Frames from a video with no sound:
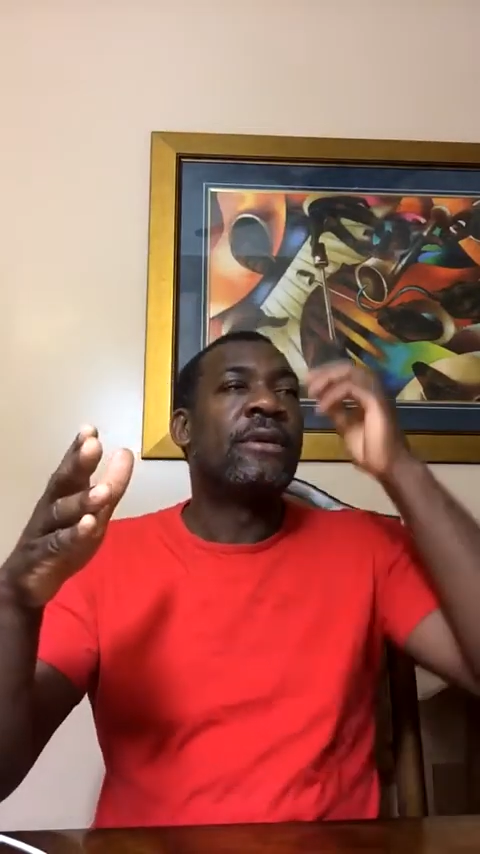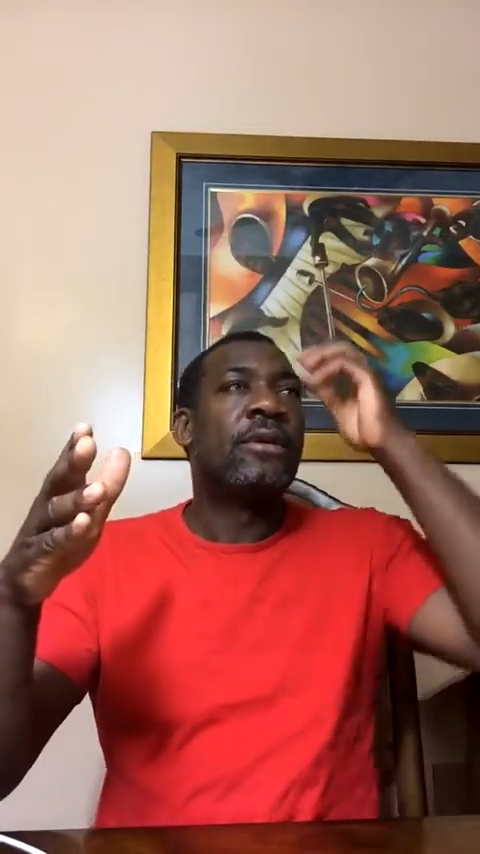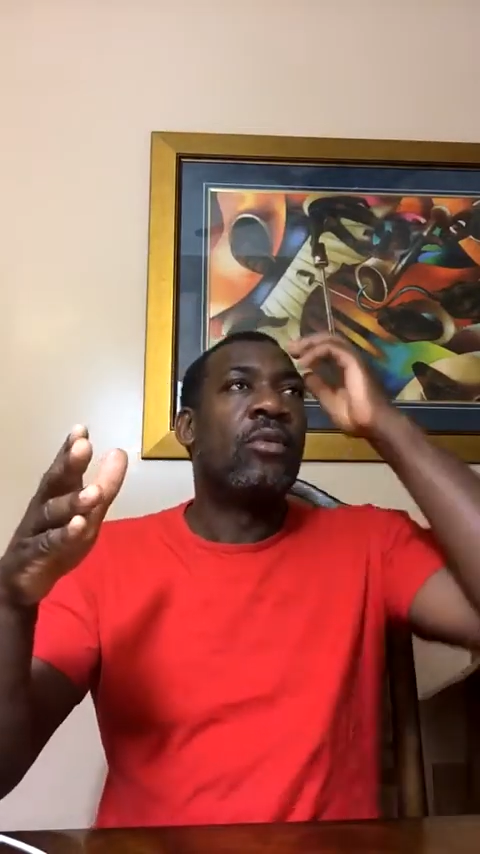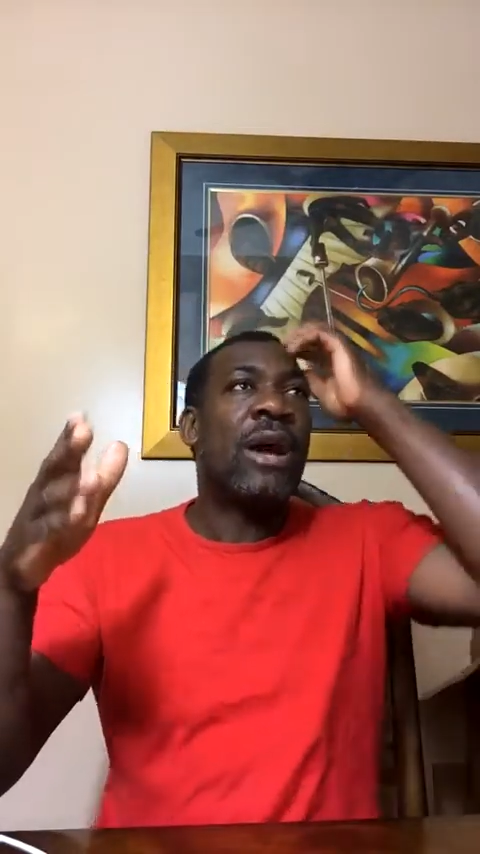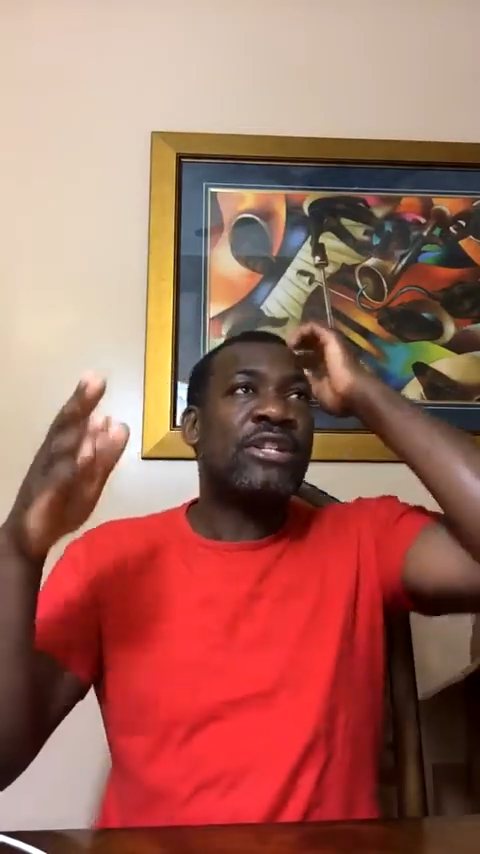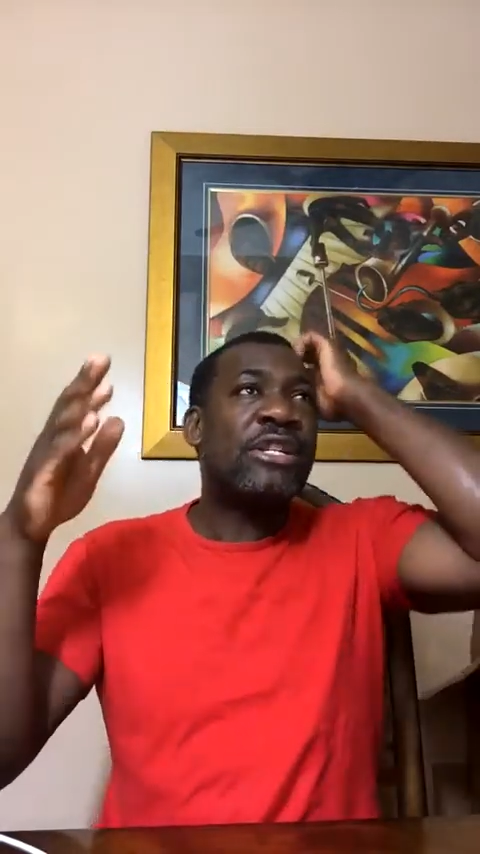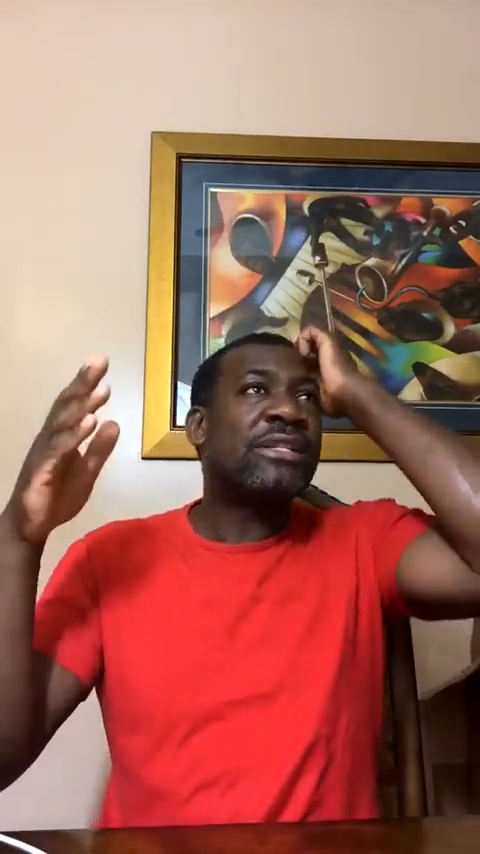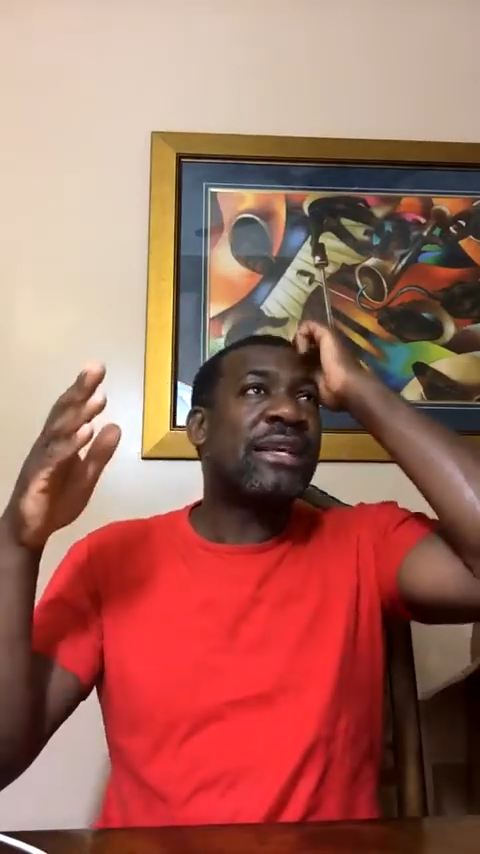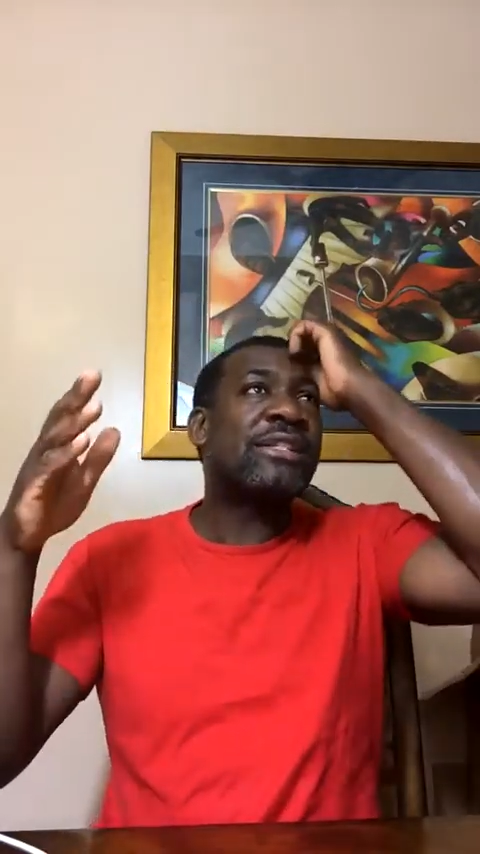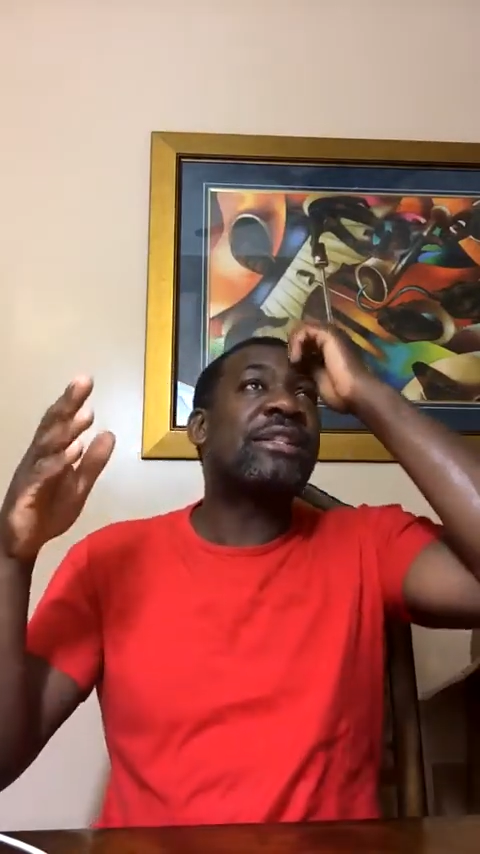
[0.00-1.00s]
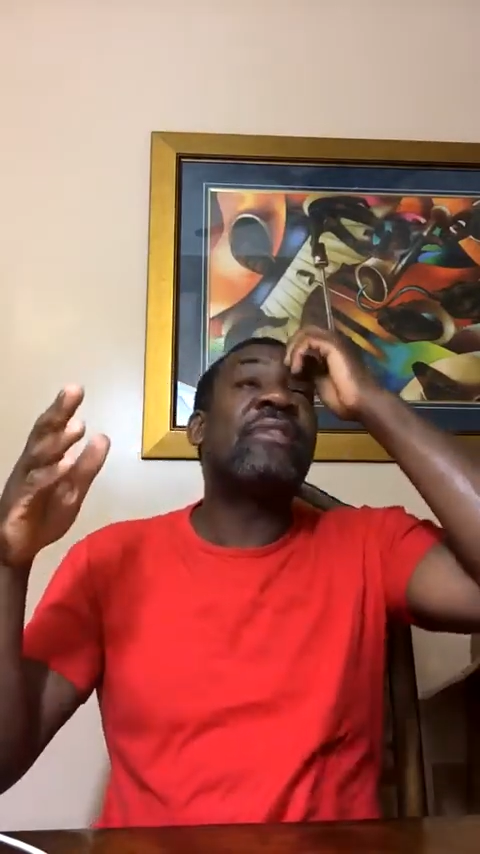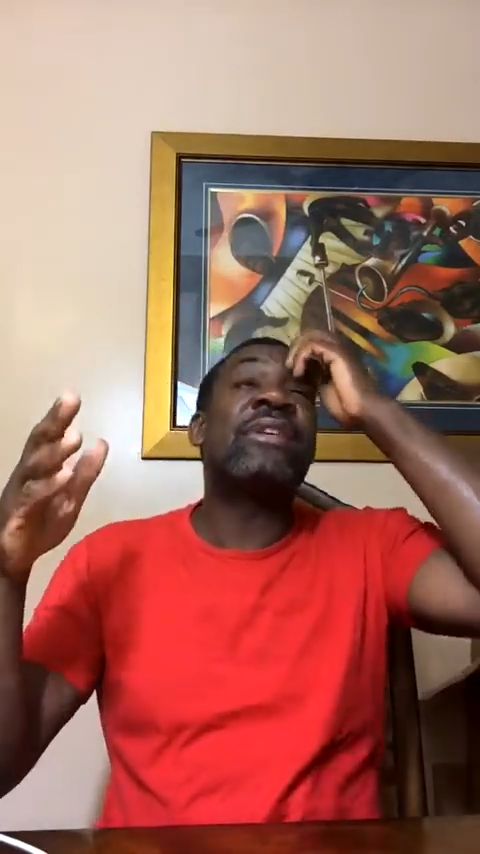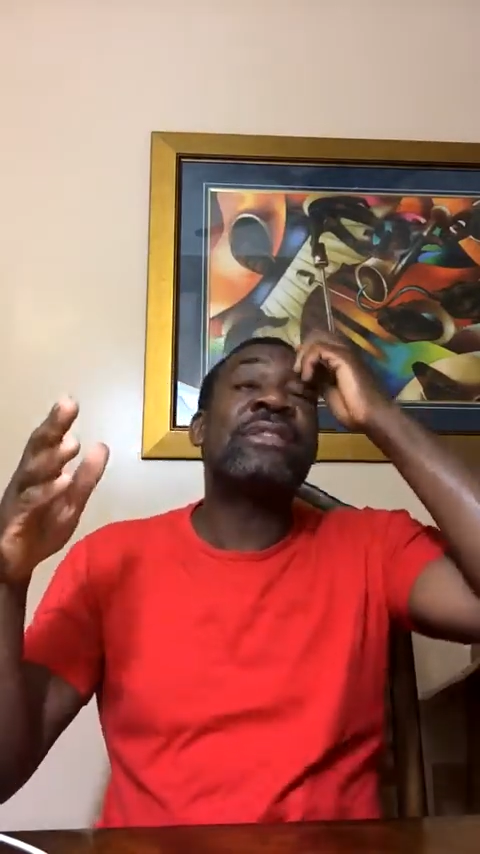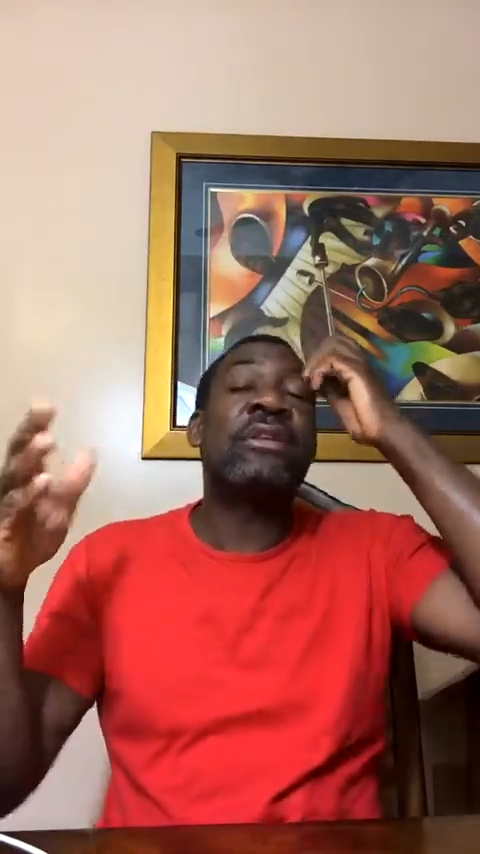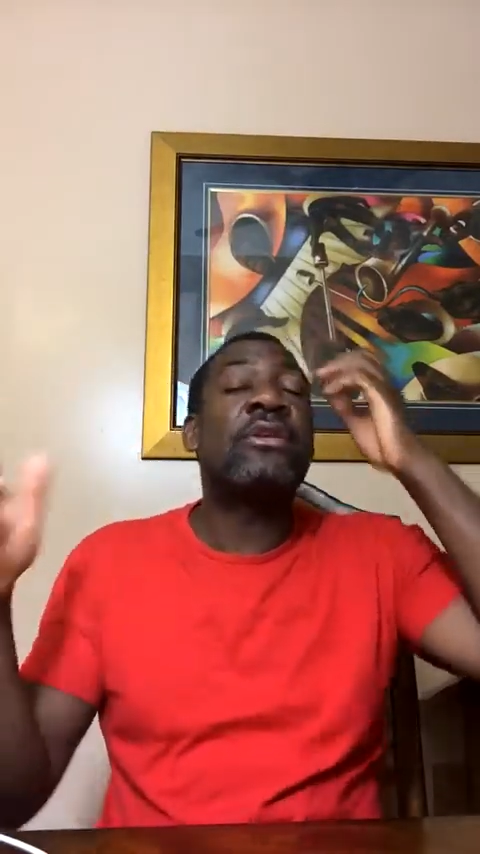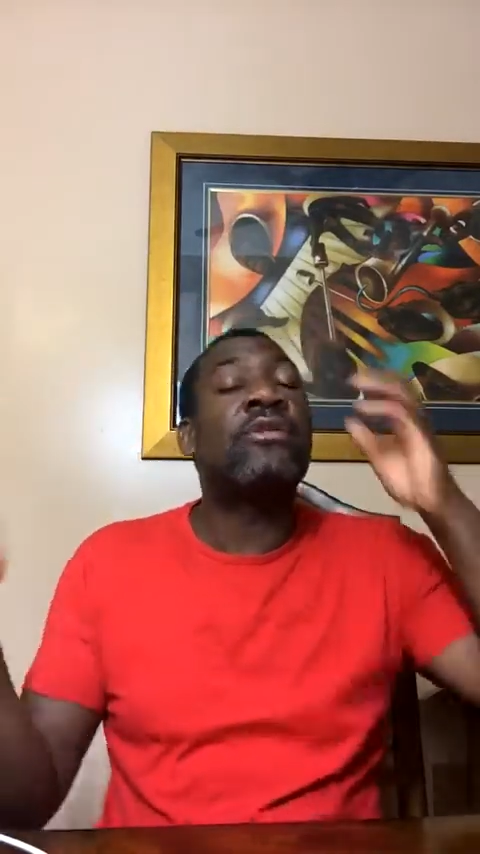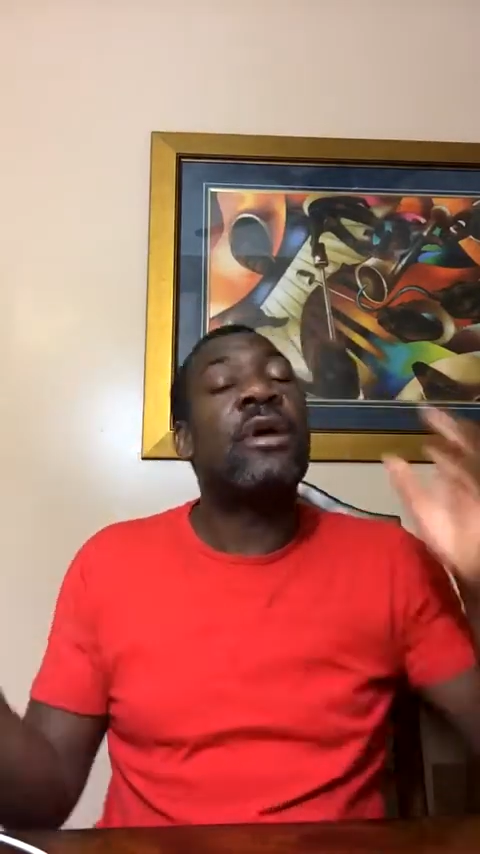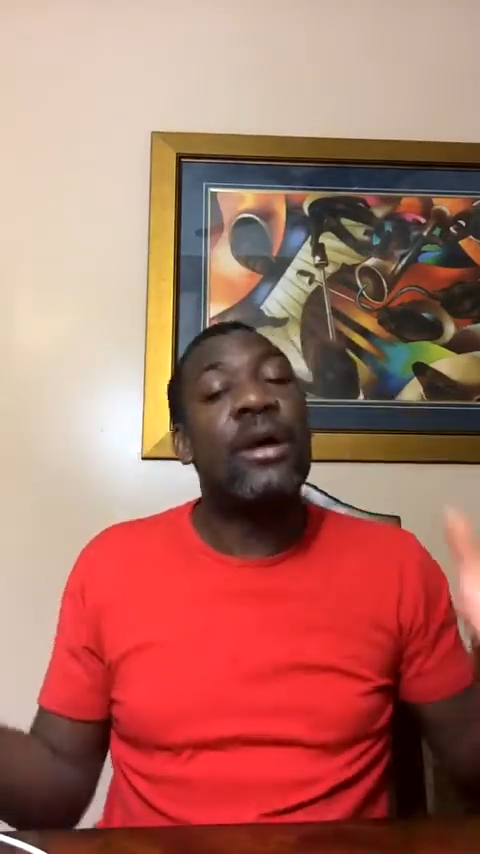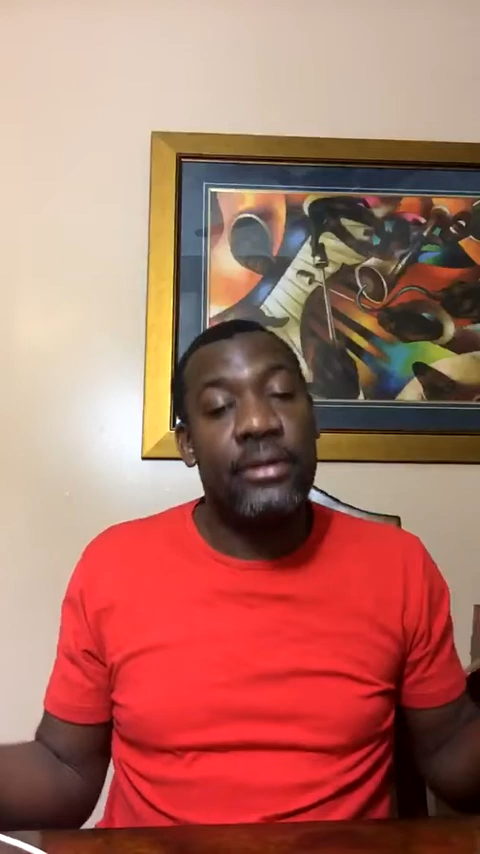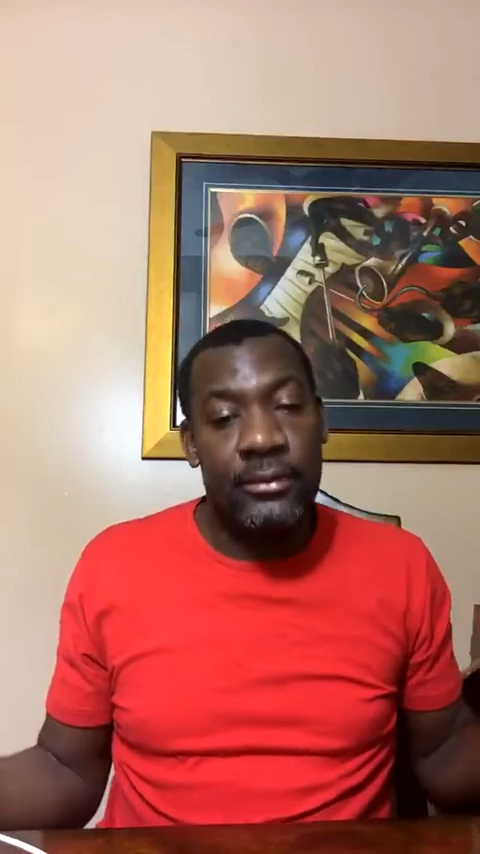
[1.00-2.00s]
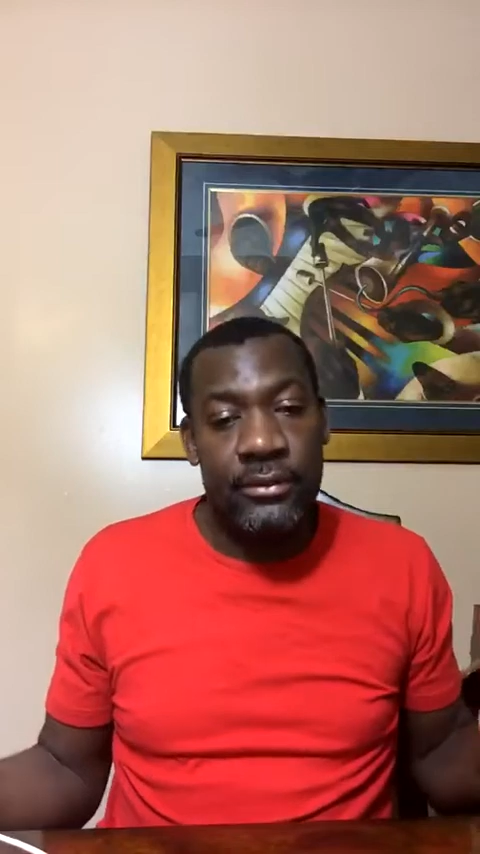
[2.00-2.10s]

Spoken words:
what she said, she never said nothing wrong.